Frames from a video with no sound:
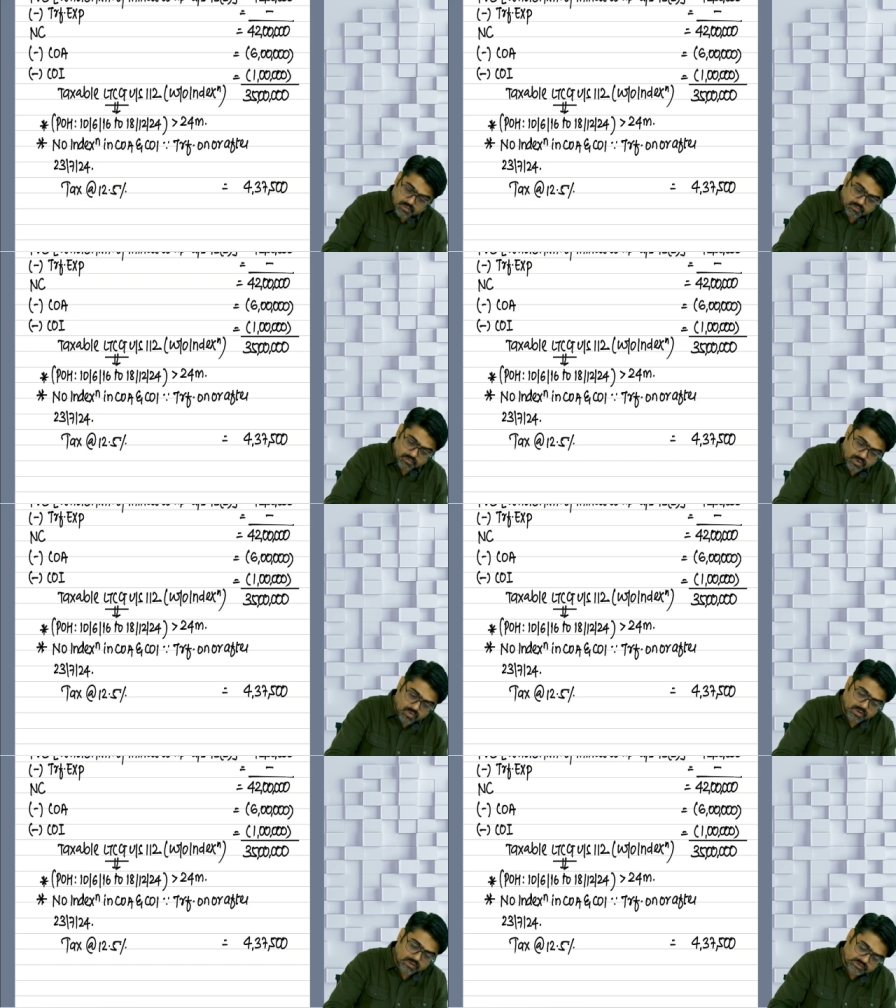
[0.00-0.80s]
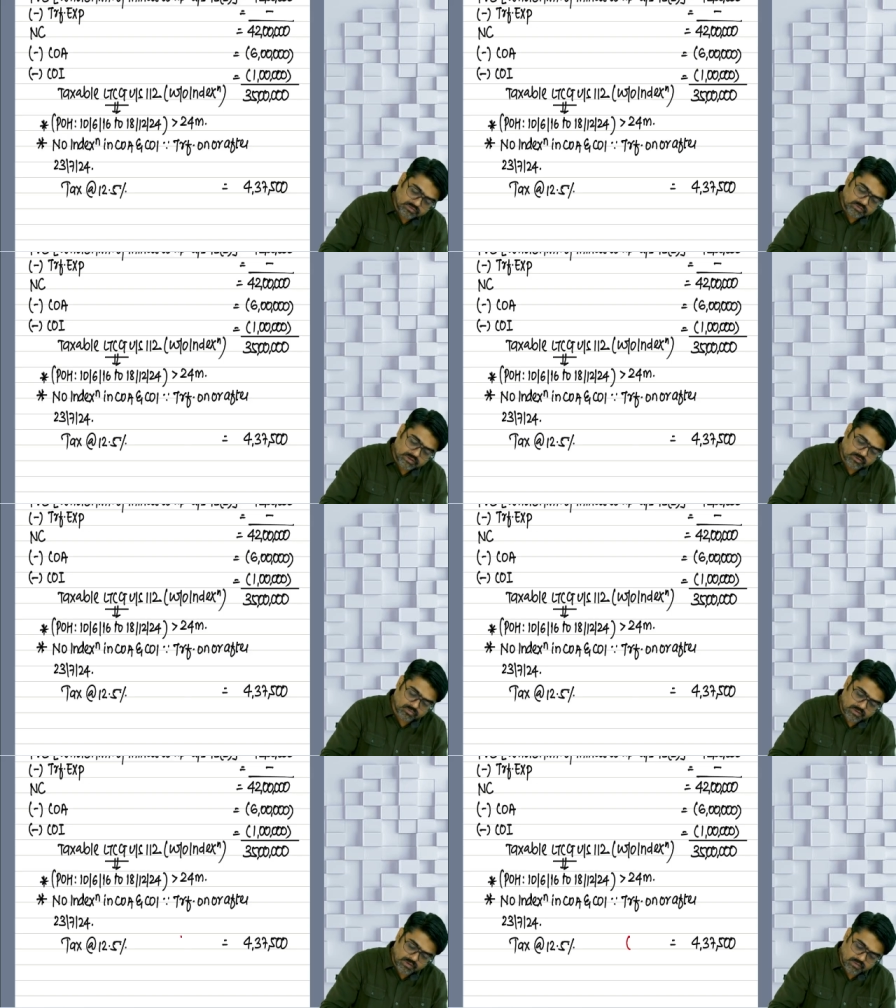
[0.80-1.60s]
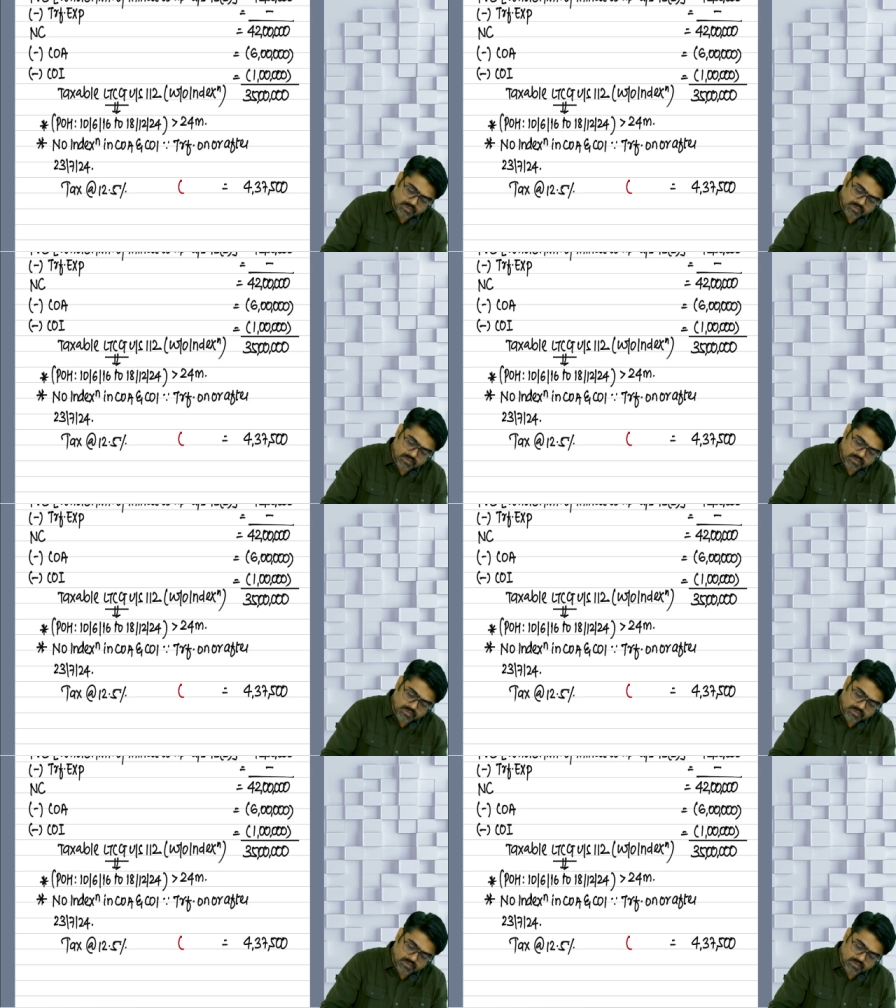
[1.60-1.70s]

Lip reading: Will you call this tax 1?